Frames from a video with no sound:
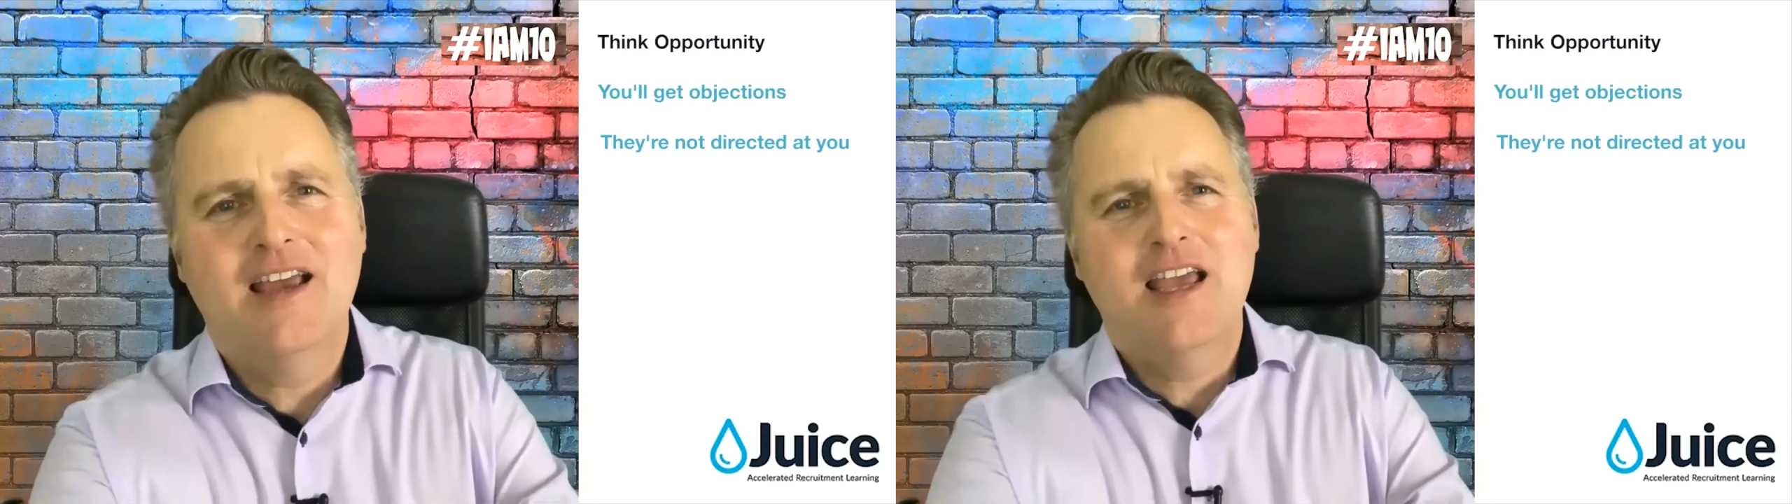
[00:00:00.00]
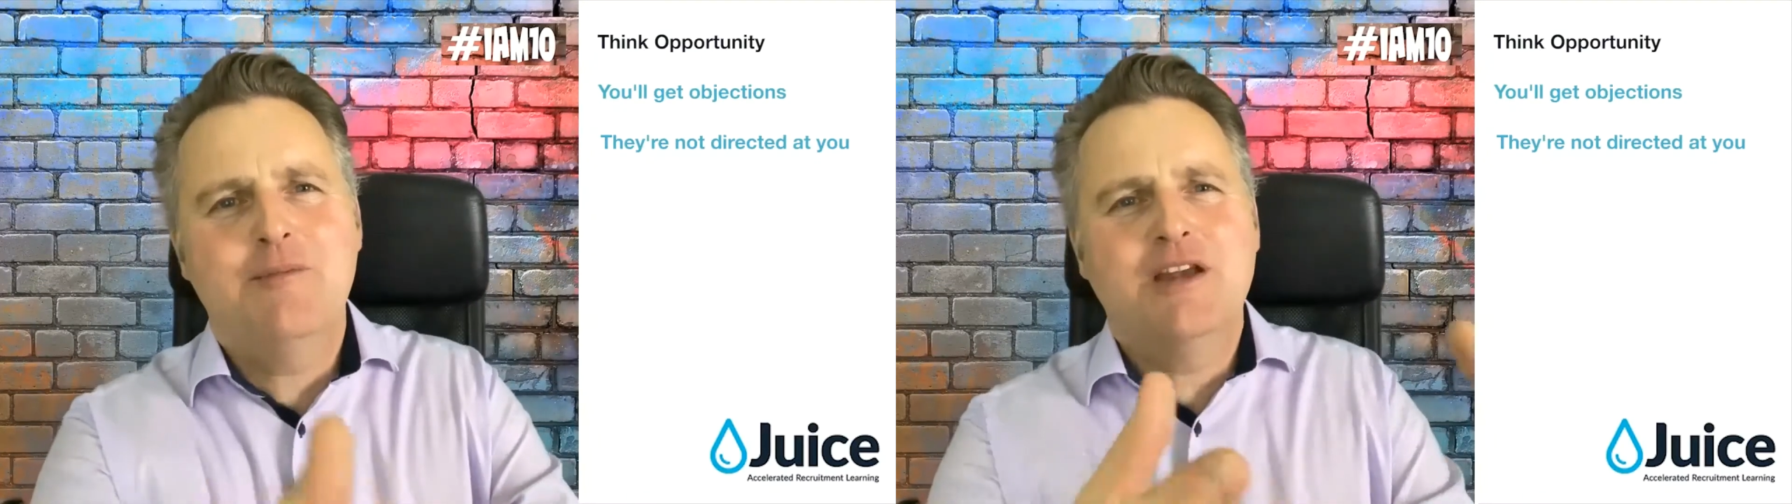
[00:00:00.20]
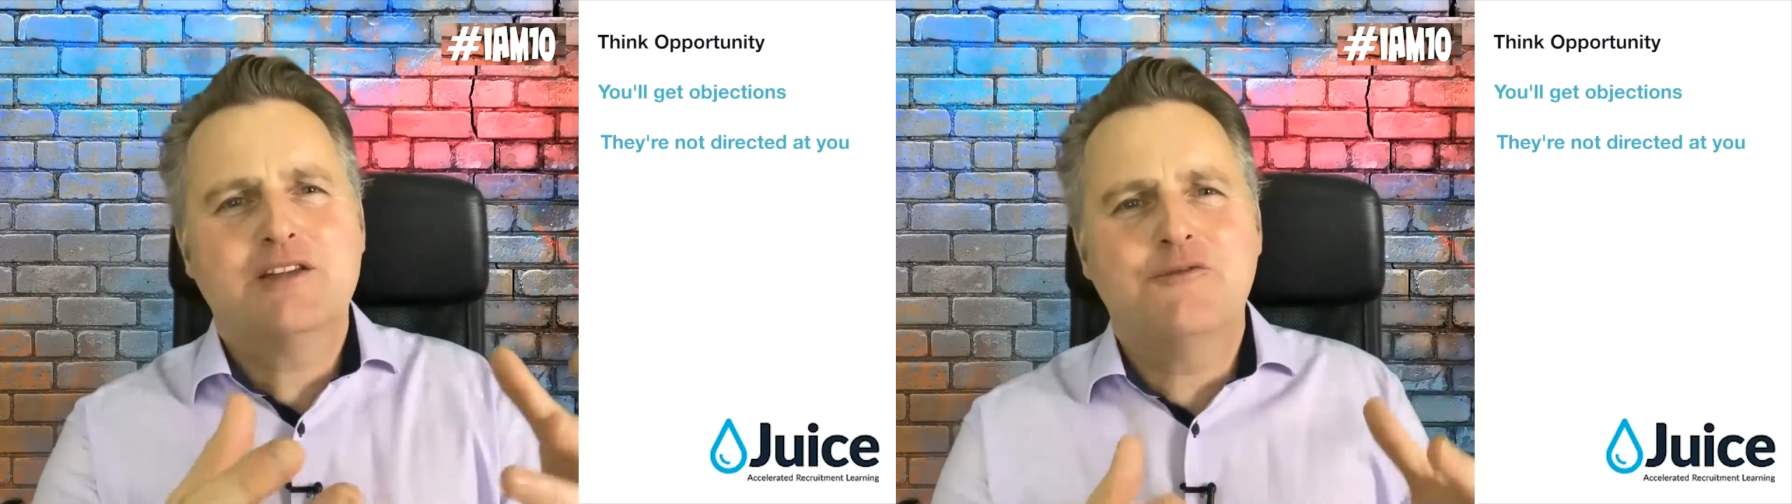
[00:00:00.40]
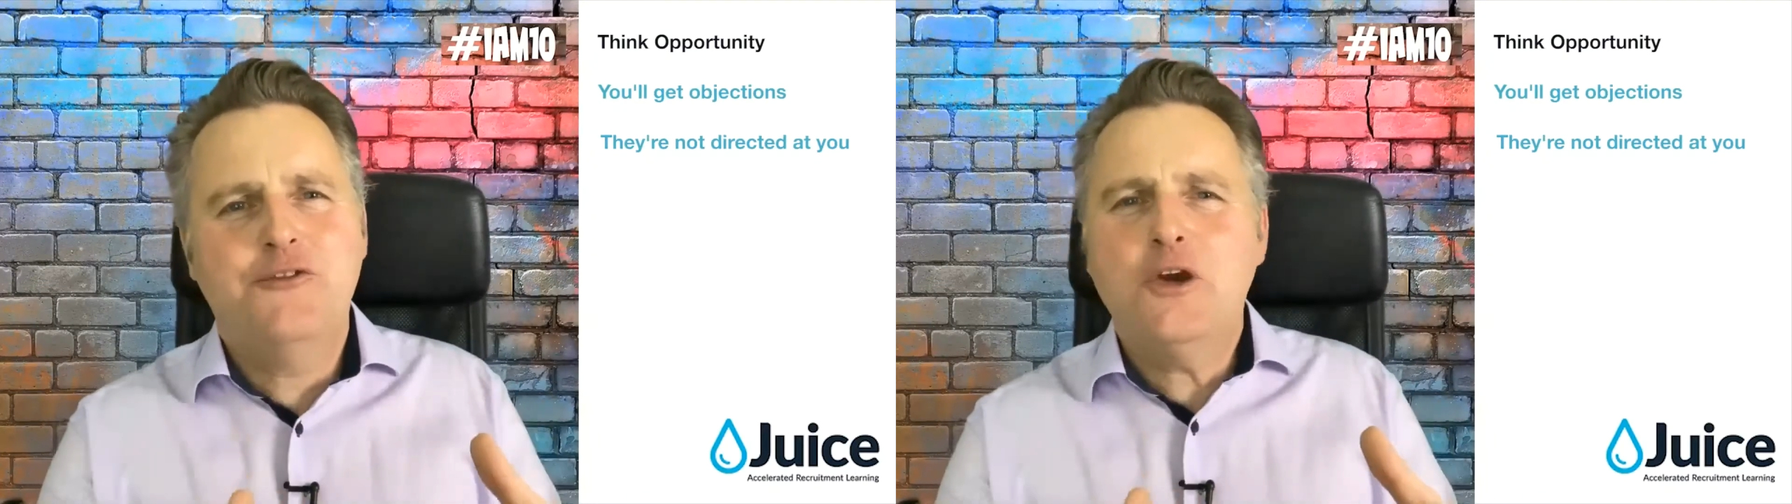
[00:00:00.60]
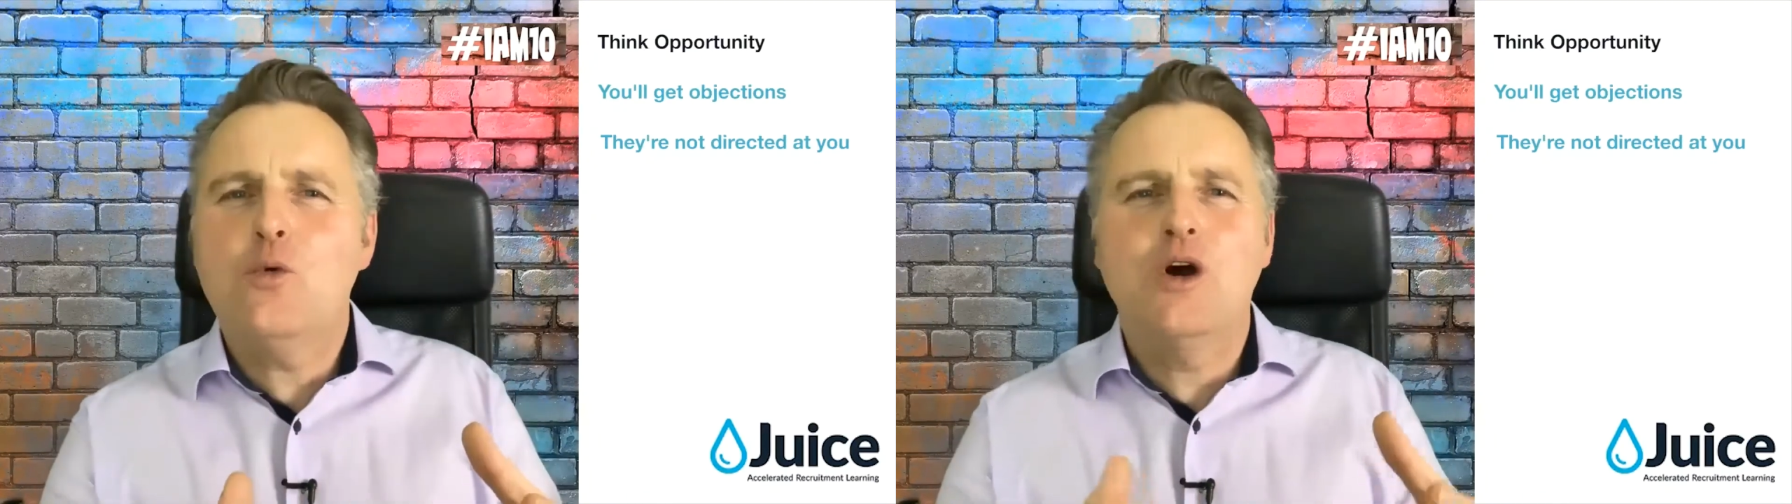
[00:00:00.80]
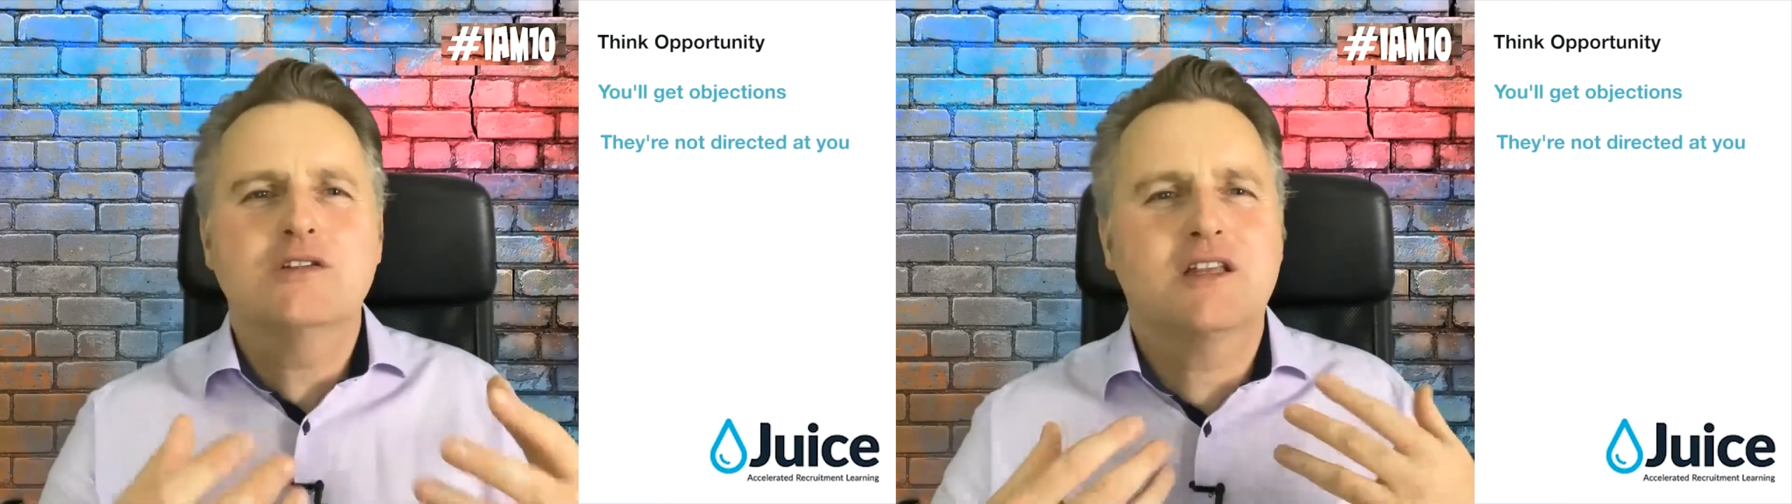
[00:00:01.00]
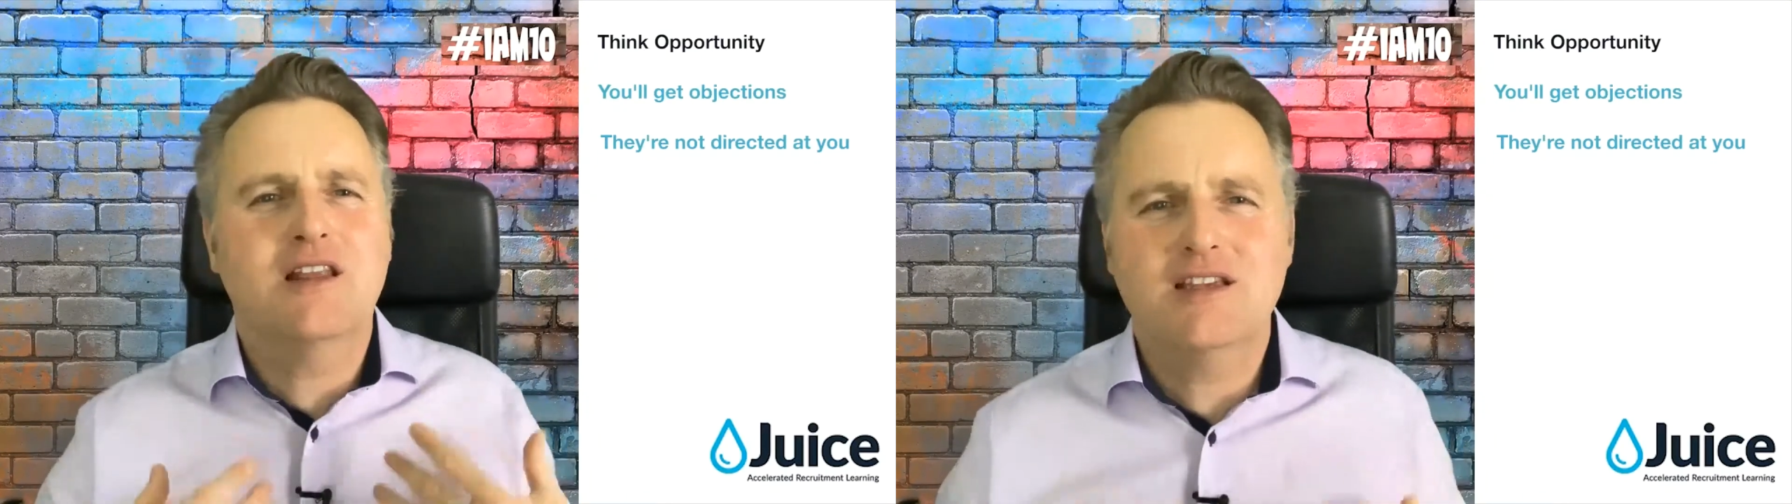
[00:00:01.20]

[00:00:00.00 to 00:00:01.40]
it makes them feel worse and they